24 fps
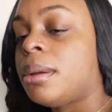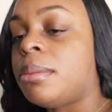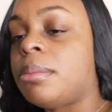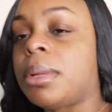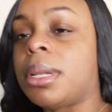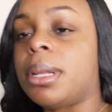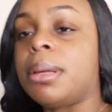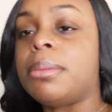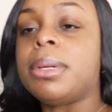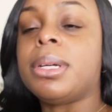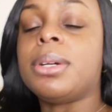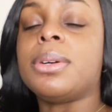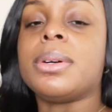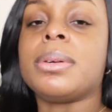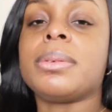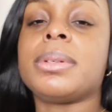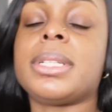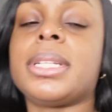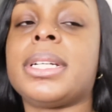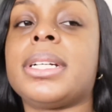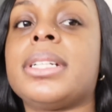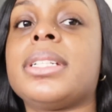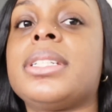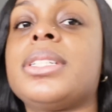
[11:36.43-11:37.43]
But let me go
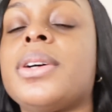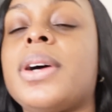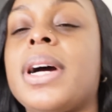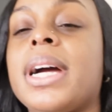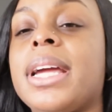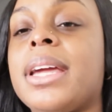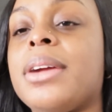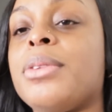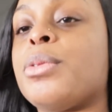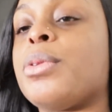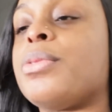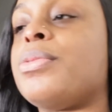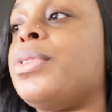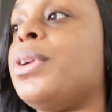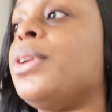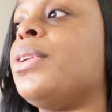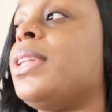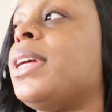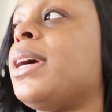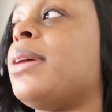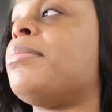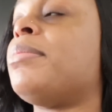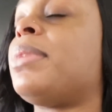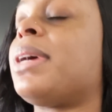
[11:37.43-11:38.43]
upstairs so I can review
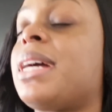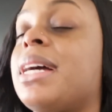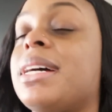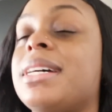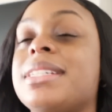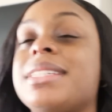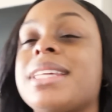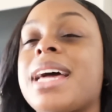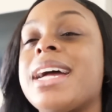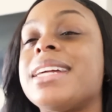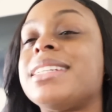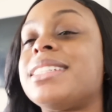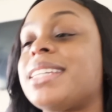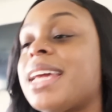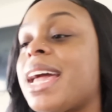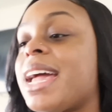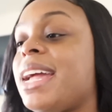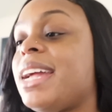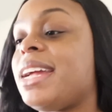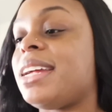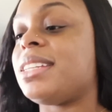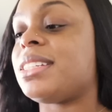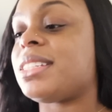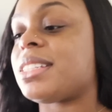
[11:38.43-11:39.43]
them because I
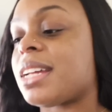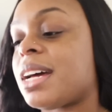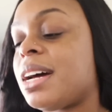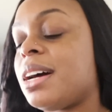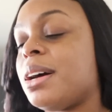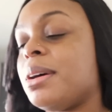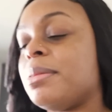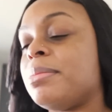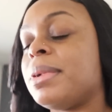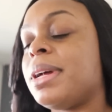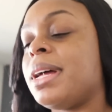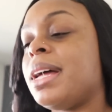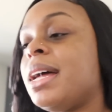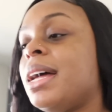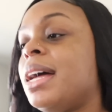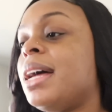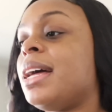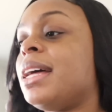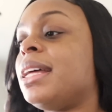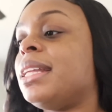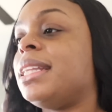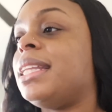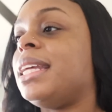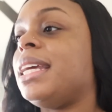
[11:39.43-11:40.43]
changed up
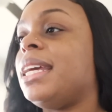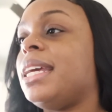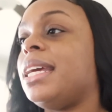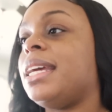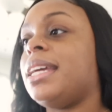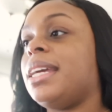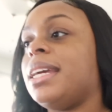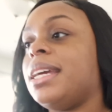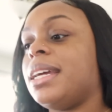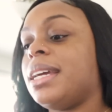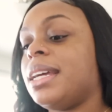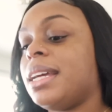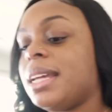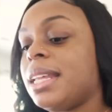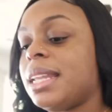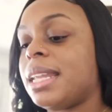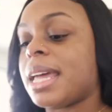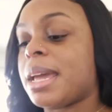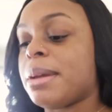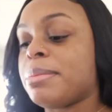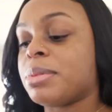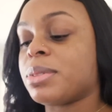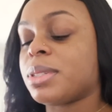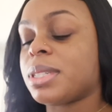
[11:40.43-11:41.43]
the
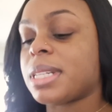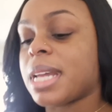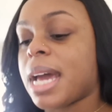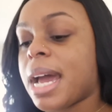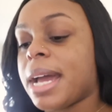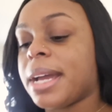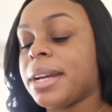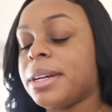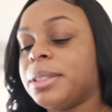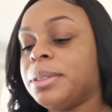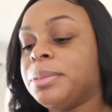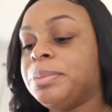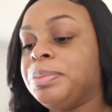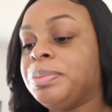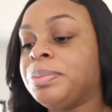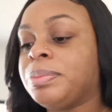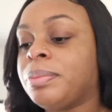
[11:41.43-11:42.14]
label style